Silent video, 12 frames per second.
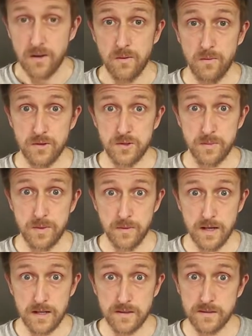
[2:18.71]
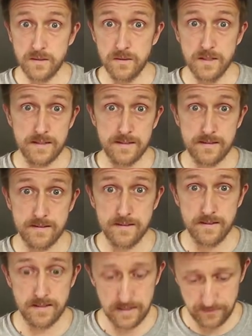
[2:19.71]
what should be where. So let's
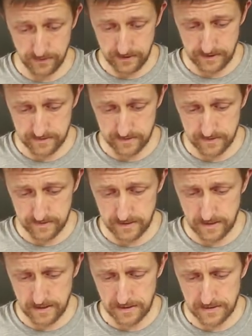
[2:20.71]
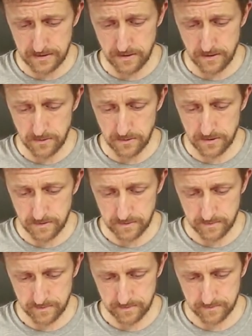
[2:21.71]
have a listen and see how this goes.
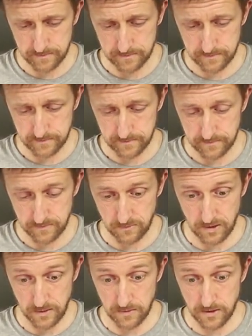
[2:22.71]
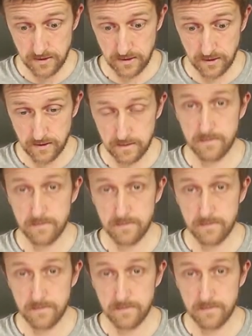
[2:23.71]
Will it work?